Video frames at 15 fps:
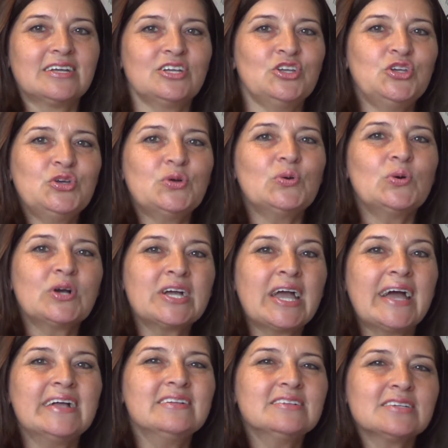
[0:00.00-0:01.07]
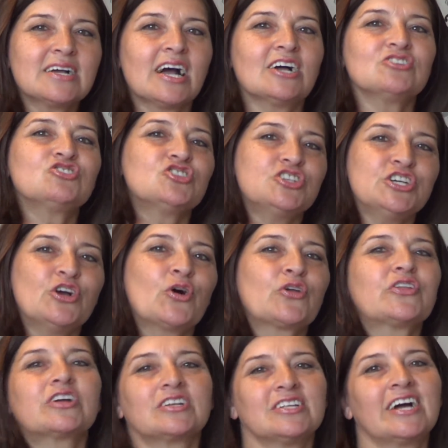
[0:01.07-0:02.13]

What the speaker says: you can't catch the other